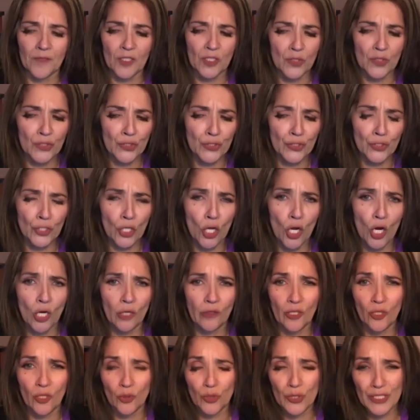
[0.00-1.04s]

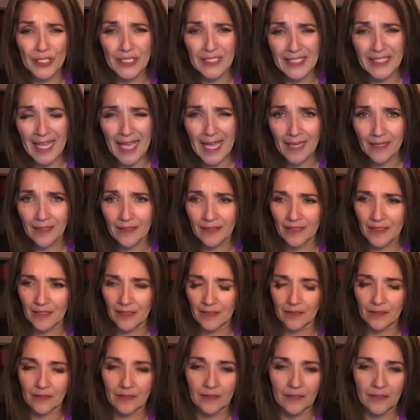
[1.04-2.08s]
sorrow, sadness,